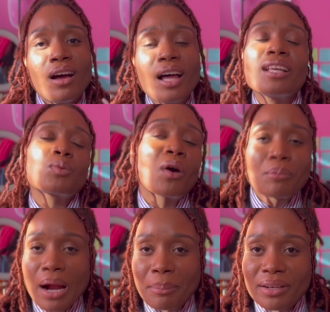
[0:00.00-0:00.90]
at least one
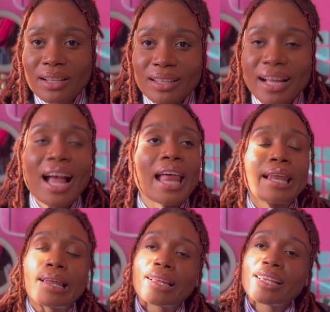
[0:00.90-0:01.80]
property. Like, at
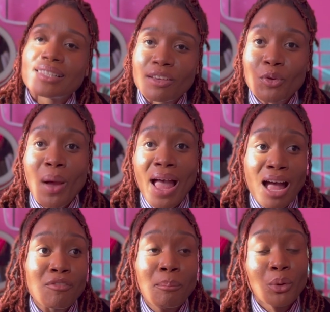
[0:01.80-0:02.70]
least if you
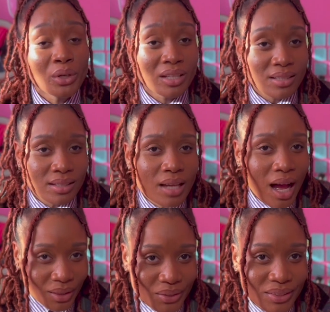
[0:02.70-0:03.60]
have millions of
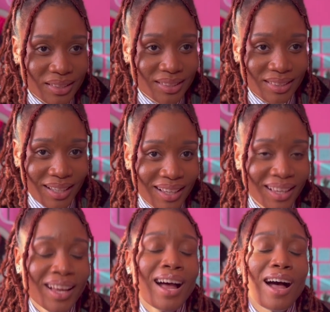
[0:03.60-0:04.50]
dollars,
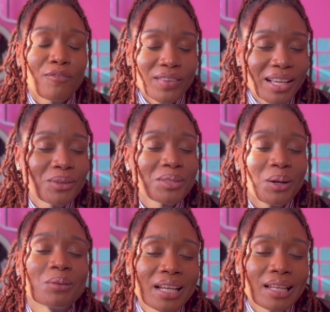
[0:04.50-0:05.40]
I feel like you should
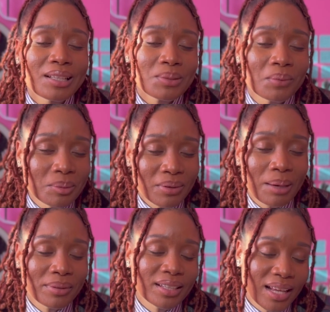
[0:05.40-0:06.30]
own at least one
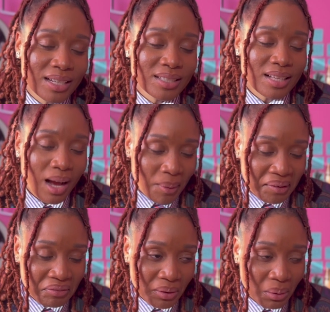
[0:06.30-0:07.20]
property. That's just how I
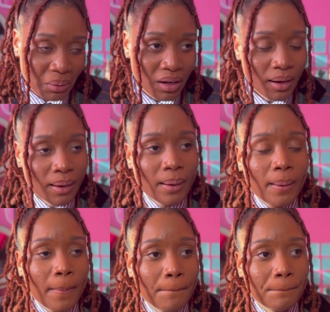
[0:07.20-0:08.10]
feel.
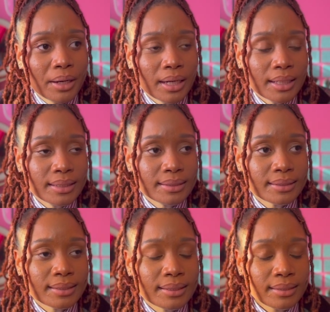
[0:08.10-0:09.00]
But
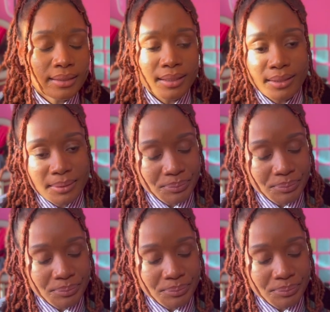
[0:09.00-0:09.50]
yeah.